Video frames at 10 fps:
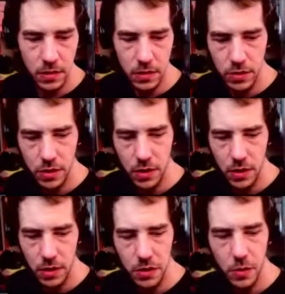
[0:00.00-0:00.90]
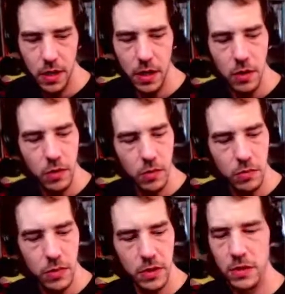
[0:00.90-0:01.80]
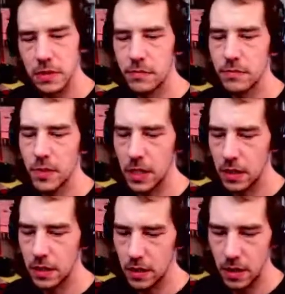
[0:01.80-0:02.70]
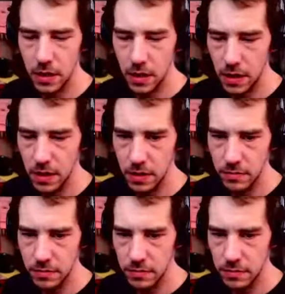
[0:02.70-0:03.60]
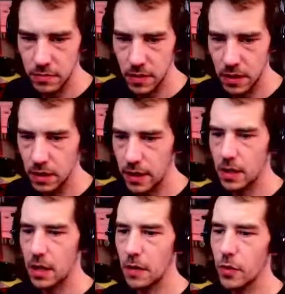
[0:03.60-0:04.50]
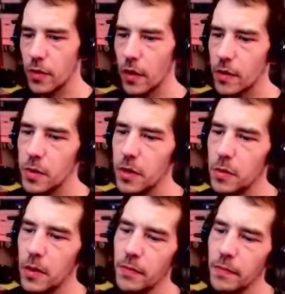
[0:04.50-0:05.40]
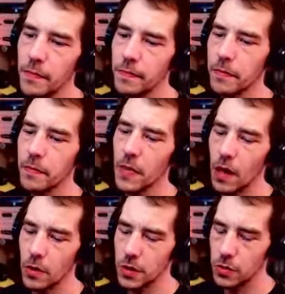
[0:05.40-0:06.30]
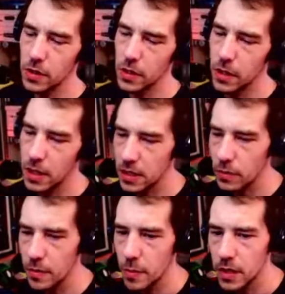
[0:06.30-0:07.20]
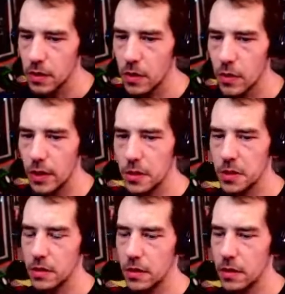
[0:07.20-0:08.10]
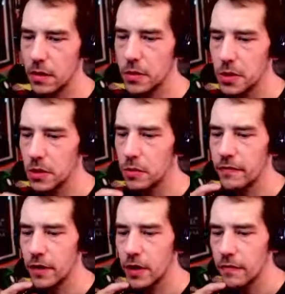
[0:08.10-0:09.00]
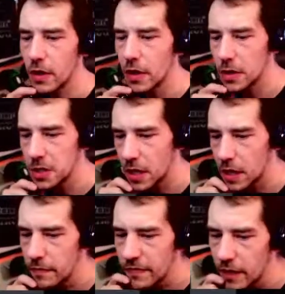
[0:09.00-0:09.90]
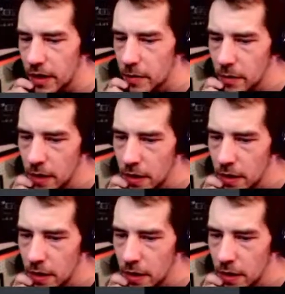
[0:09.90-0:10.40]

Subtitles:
usually on his way home and linking up with other people. I was really lucky with Buttcoins. He was super forgiving on his time frame.